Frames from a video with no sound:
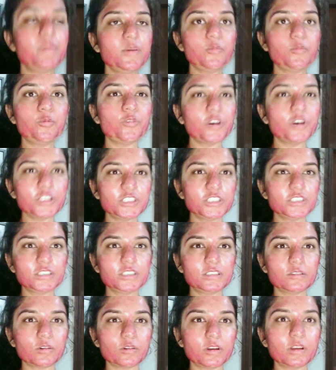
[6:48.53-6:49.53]

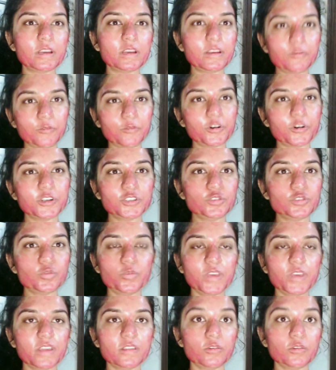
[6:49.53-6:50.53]
In first 2
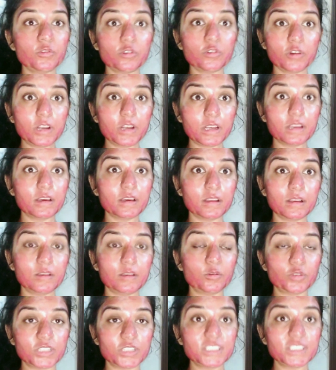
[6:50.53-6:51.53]
weeks you don't
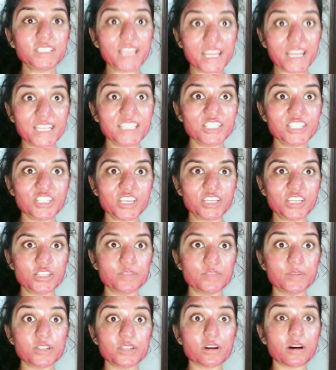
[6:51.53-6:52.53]
notice any change, but
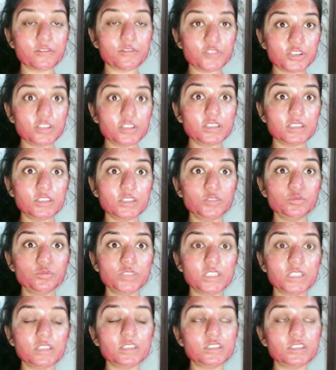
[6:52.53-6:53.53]
after using
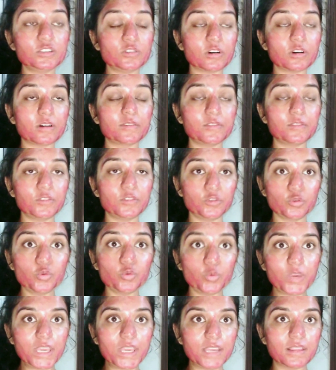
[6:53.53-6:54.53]
it 2
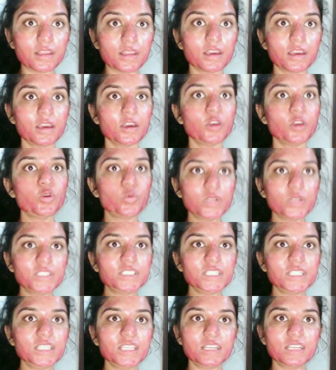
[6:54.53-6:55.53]
weeks you will see
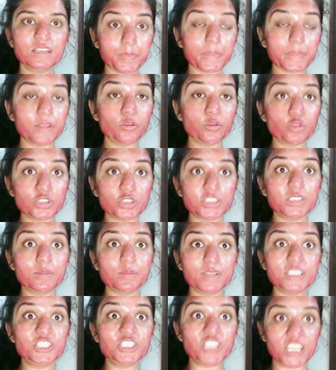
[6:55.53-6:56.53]
that visible
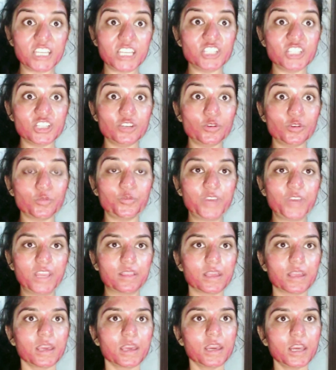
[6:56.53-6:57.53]
change in your face.
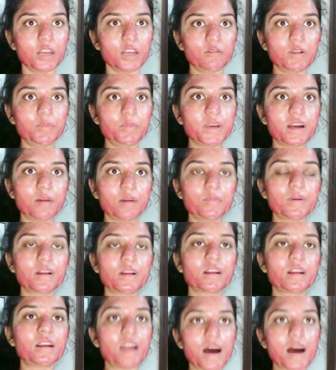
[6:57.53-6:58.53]
It will become
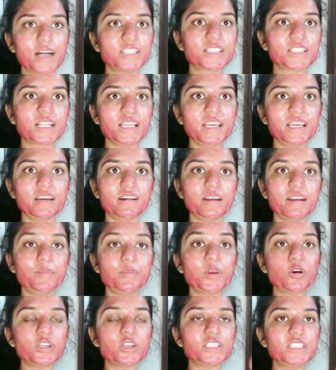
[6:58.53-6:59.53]
glass clear
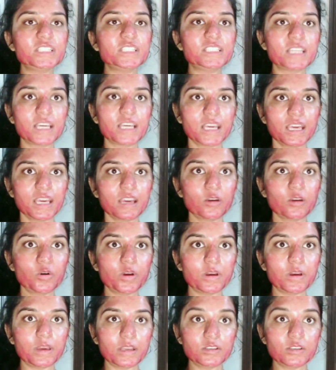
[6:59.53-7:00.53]
because it
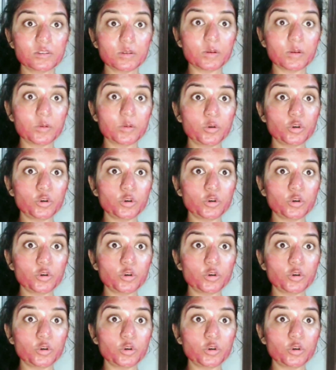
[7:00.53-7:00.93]
goes